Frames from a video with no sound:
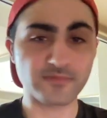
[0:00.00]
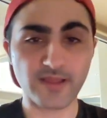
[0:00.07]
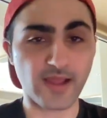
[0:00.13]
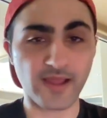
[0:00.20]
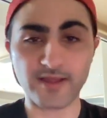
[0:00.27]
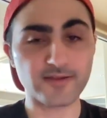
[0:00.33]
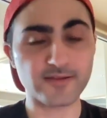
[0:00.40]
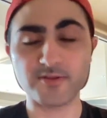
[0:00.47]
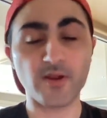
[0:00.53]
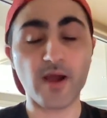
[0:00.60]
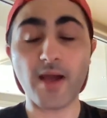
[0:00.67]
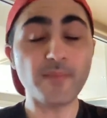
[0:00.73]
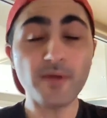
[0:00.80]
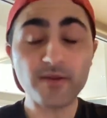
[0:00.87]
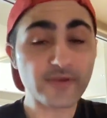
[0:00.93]

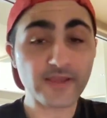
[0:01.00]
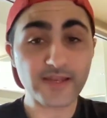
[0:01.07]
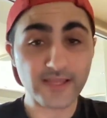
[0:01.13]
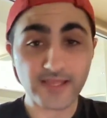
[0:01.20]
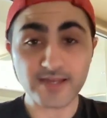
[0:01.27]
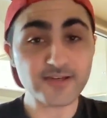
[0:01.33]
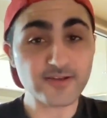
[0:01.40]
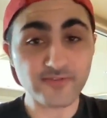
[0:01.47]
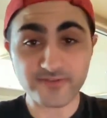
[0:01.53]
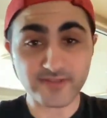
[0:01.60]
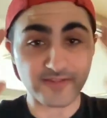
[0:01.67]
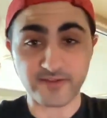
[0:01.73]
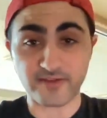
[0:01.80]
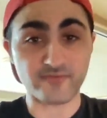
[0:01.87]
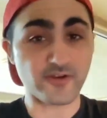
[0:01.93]
I'm not even going to get into the
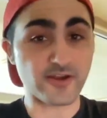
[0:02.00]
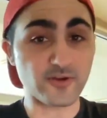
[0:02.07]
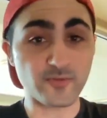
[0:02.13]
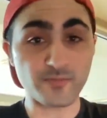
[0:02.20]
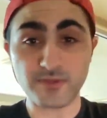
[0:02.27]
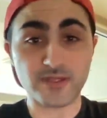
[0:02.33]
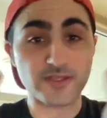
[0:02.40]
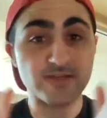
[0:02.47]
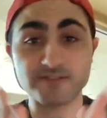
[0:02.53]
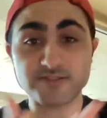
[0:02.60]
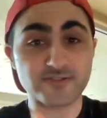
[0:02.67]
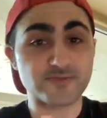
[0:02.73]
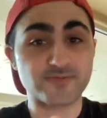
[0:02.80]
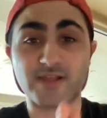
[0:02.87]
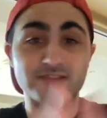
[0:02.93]
Stanley Cup final
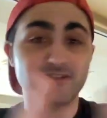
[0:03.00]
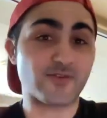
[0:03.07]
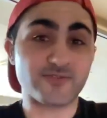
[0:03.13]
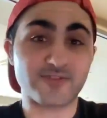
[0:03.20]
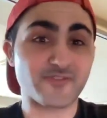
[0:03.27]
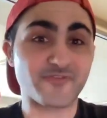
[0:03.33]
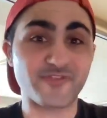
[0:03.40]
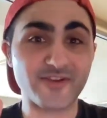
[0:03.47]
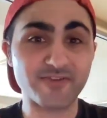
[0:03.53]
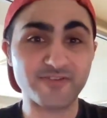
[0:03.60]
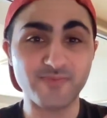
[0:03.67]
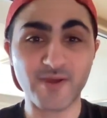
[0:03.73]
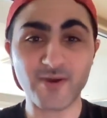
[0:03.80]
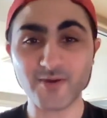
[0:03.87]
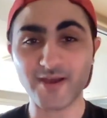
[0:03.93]
because that's not what this video is
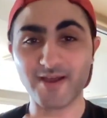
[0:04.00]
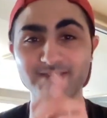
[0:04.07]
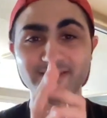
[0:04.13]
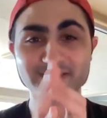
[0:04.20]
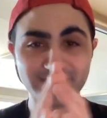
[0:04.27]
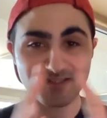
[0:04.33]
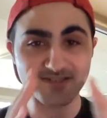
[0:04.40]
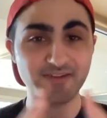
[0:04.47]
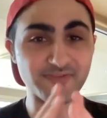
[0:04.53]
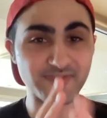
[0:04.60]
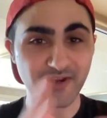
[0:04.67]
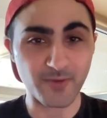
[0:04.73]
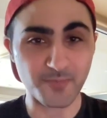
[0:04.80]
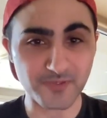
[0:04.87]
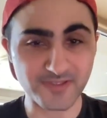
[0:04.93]
about. And this isn't a
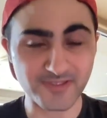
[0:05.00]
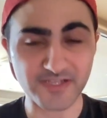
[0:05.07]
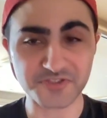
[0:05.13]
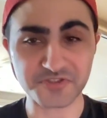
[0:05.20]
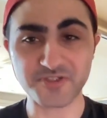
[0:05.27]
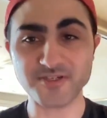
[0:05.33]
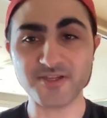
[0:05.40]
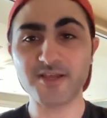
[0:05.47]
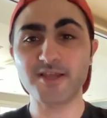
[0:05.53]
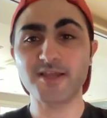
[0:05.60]
therapy session.